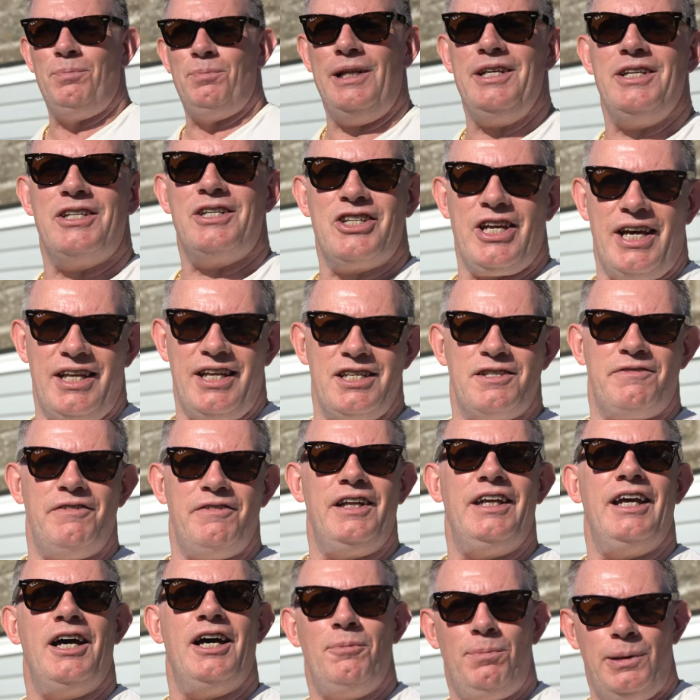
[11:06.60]
please share this
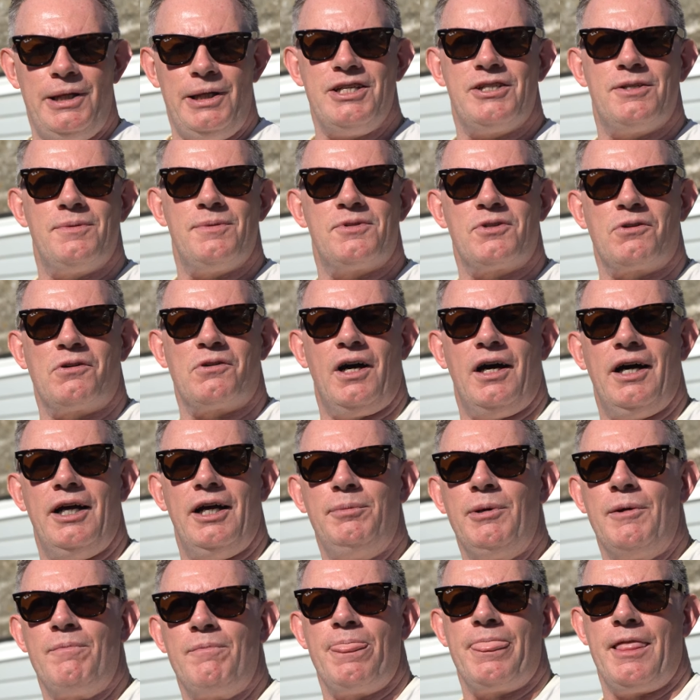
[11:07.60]
video, please
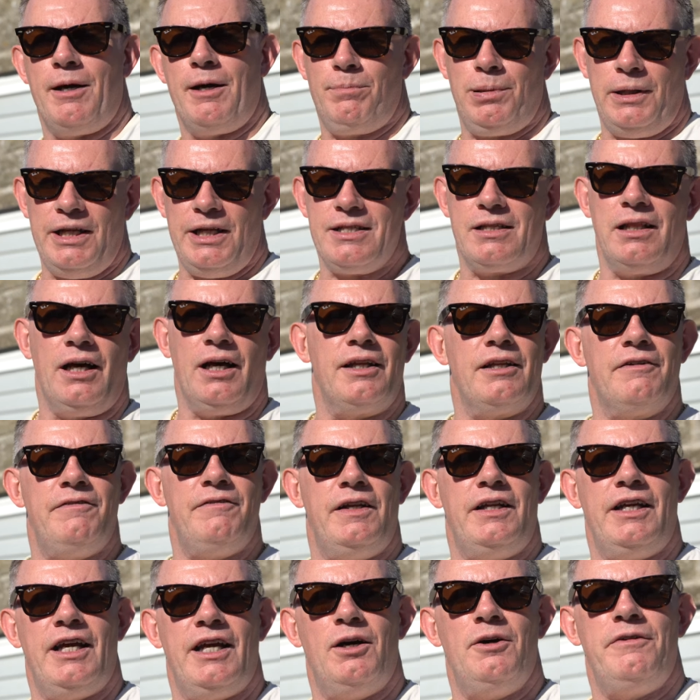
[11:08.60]
subscribe, and please like the
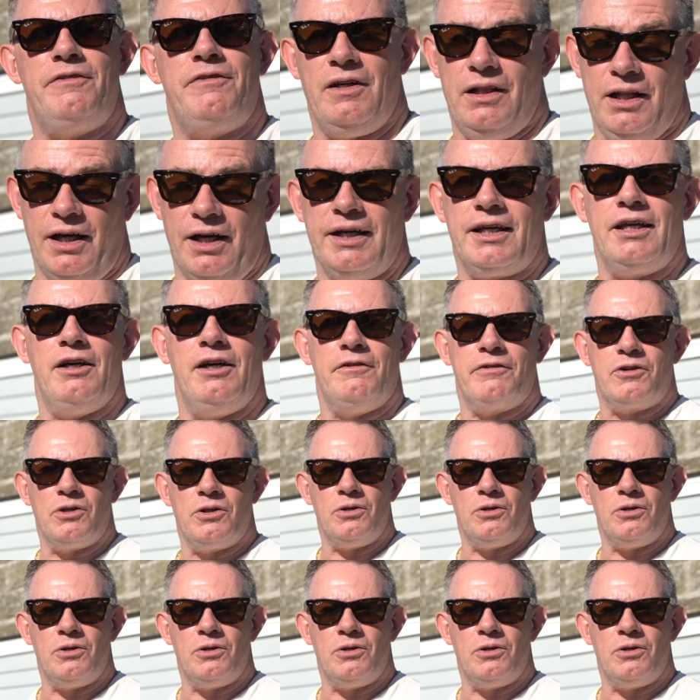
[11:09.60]
video if you like it, of